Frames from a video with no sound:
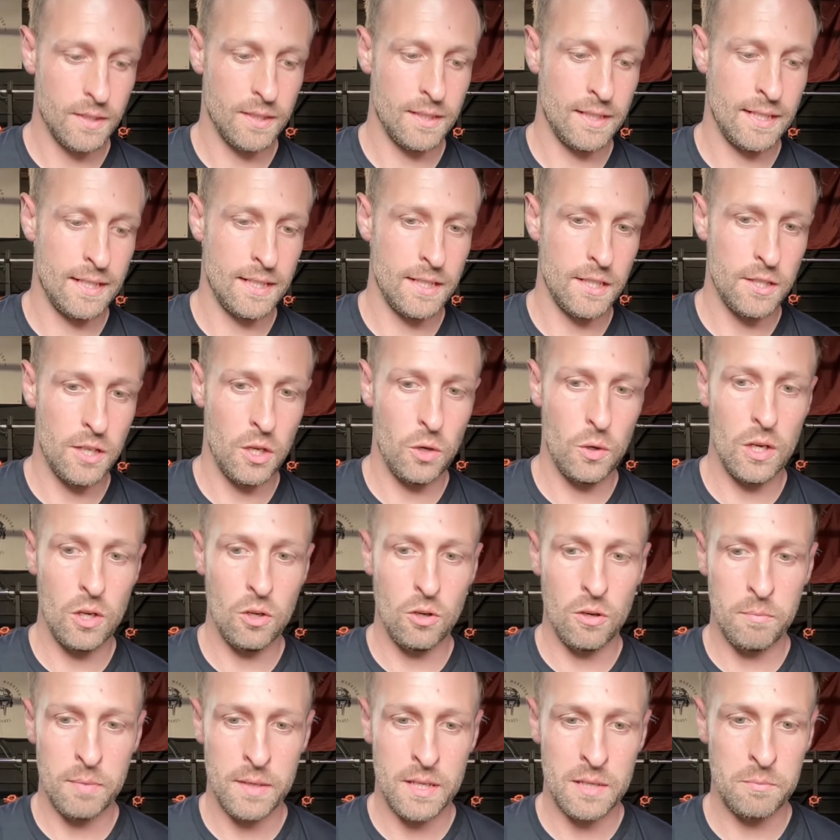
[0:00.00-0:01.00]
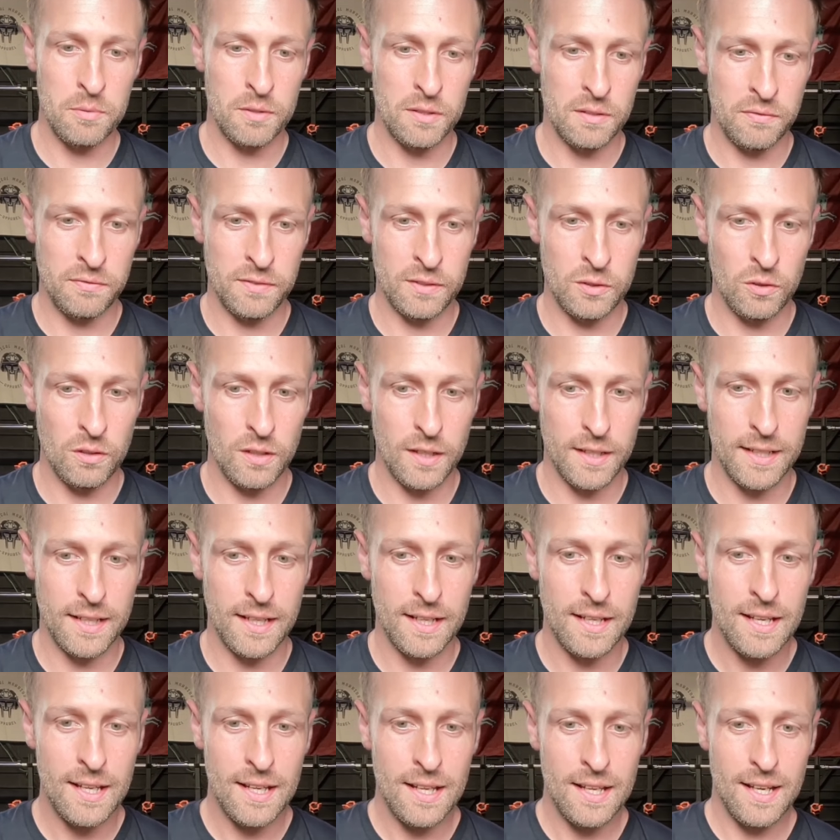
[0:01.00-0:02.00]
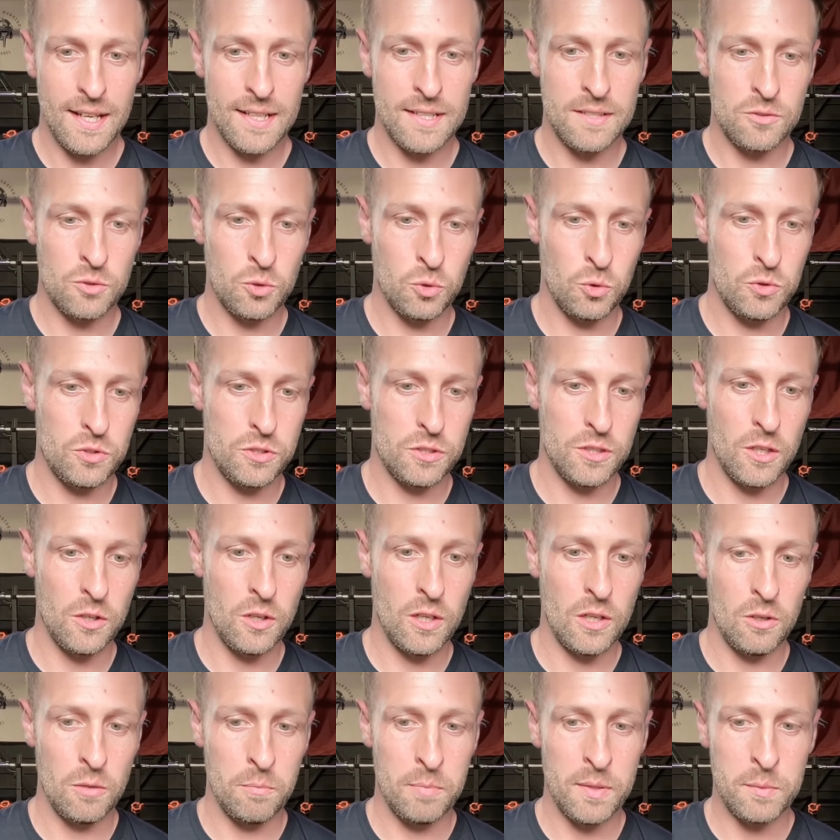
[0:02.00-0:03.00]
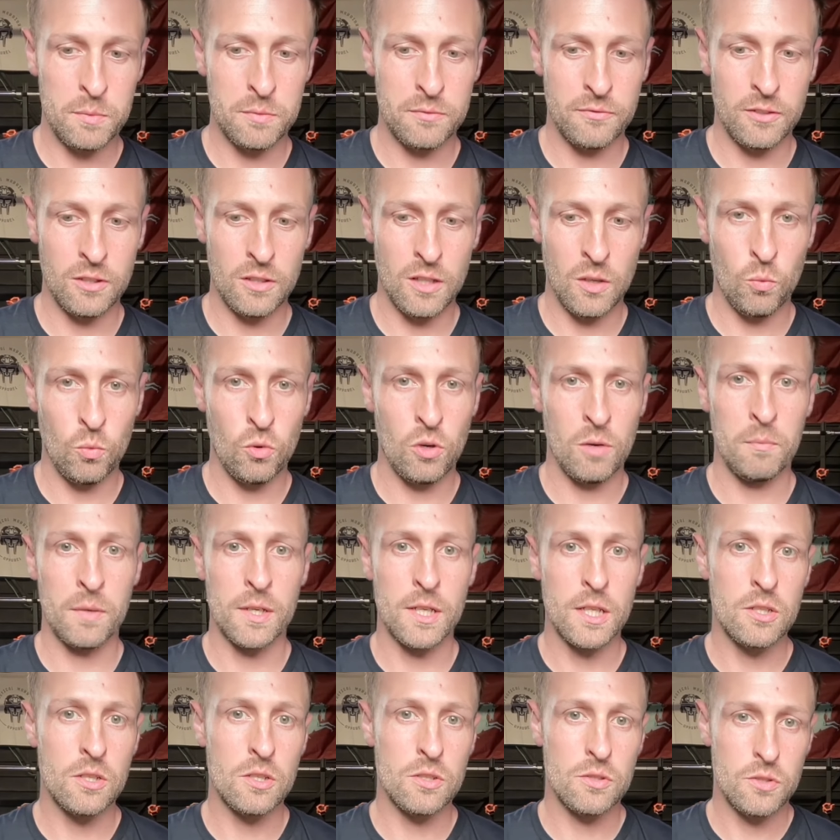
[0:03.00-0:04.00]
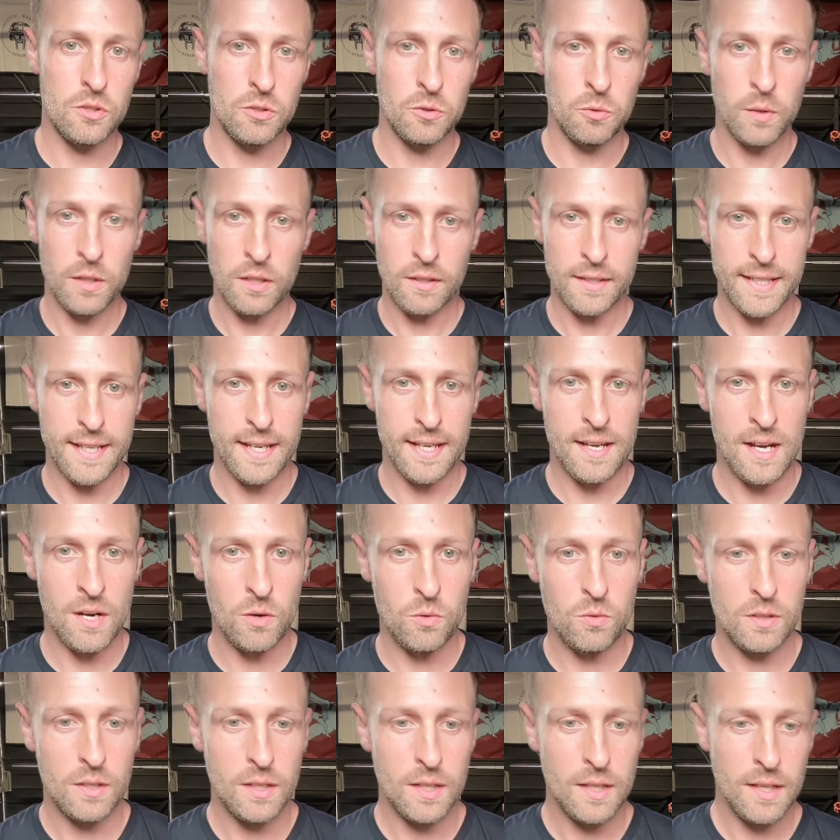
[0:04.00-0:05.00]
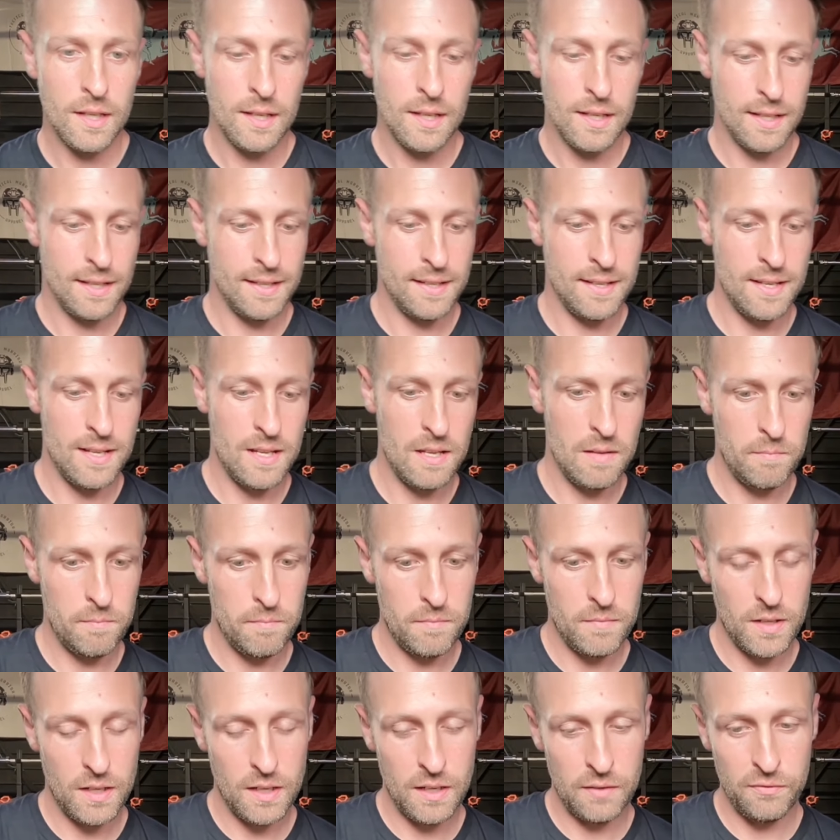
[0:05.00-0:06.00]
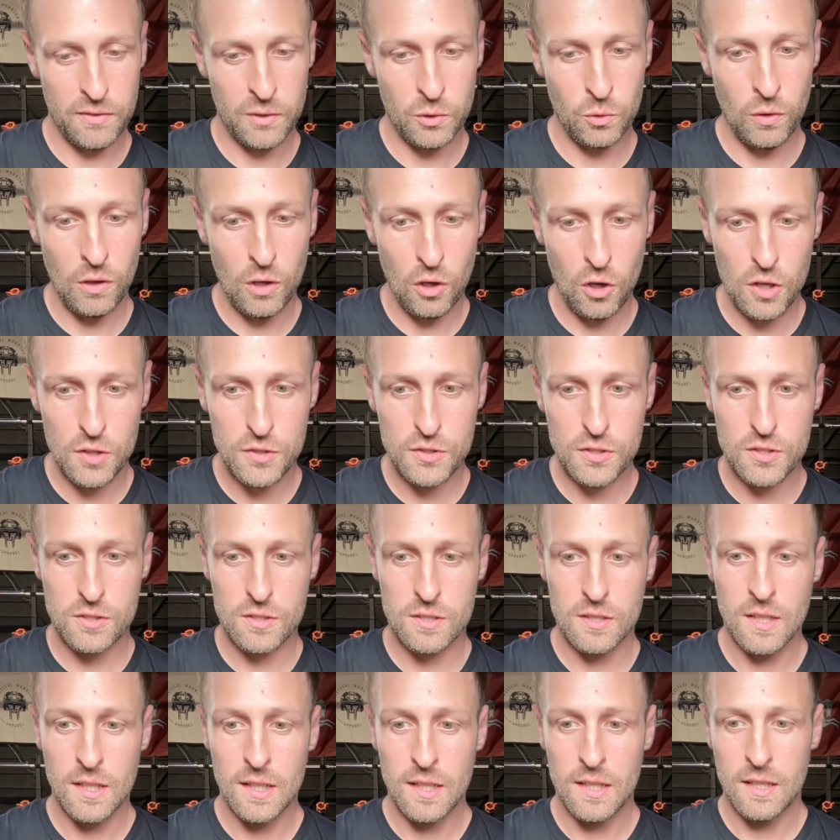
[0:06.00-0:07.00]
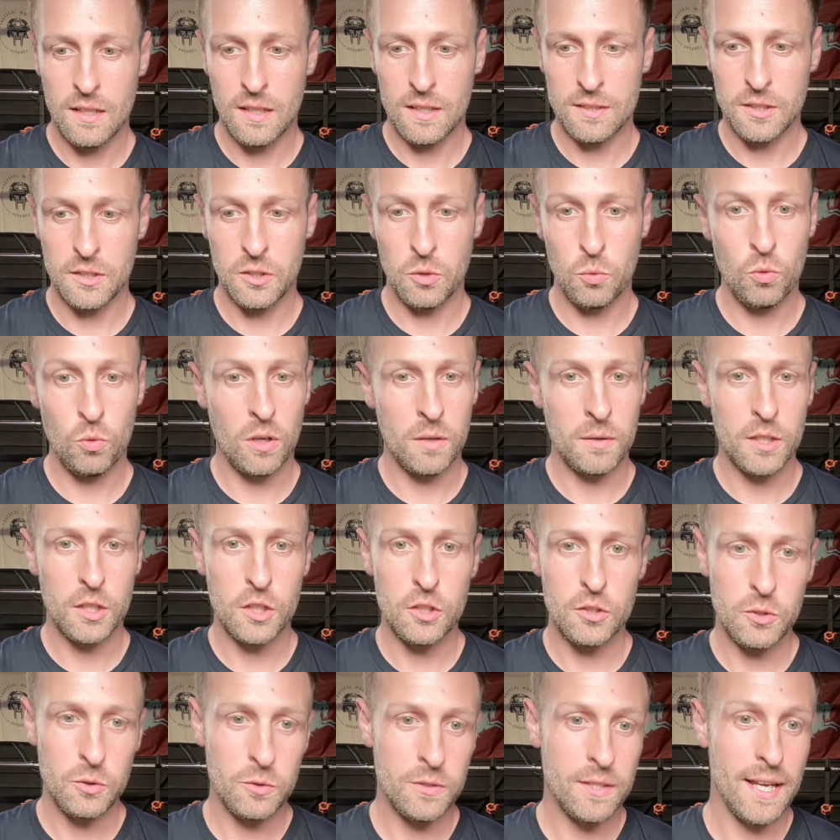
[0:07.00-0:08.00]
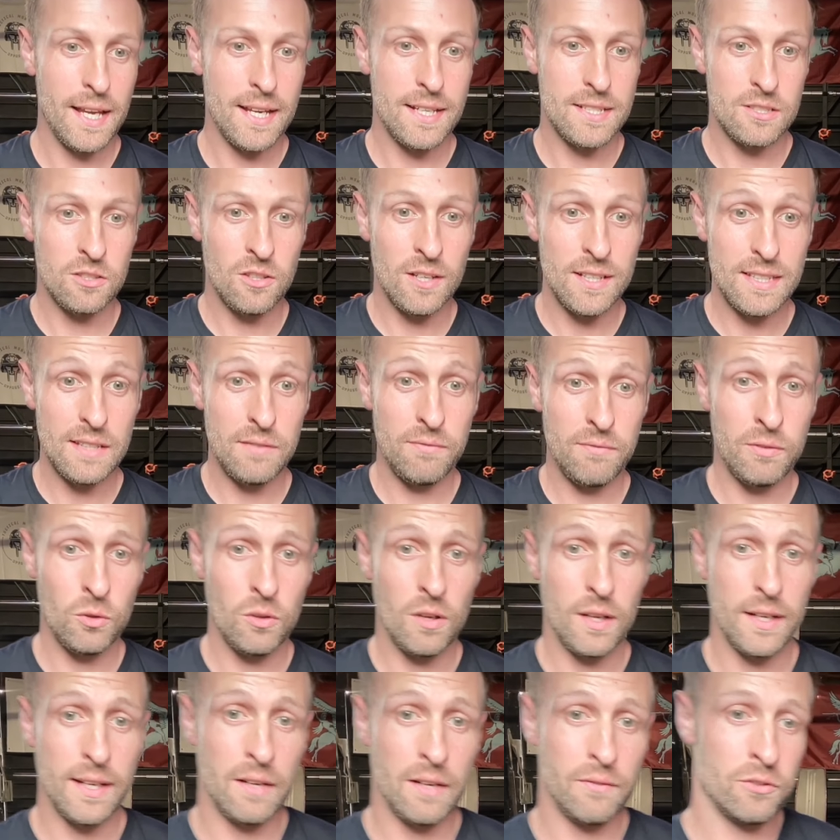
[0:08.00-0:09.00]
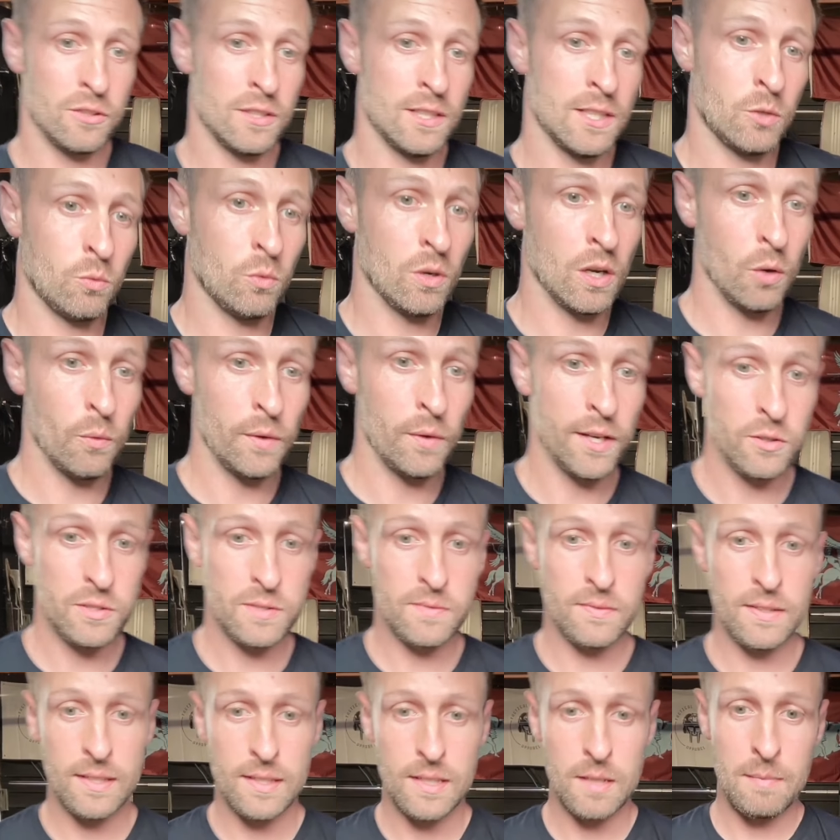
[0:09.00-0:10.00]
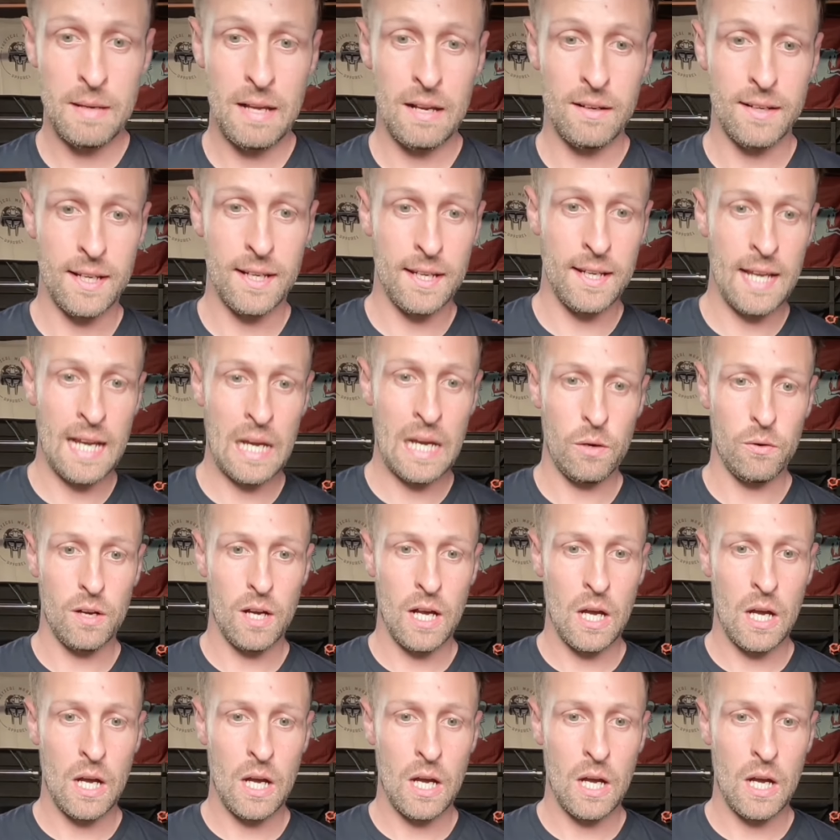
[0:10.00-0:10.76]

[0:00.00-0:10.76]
And I know a lot of people that feel like that. And it's also a lot of people feel like, what am I going to do when I get out? Um, I feel lost. I don't know what I'm going to do next. And I did feel like that for a little while when I was thinking about getting out.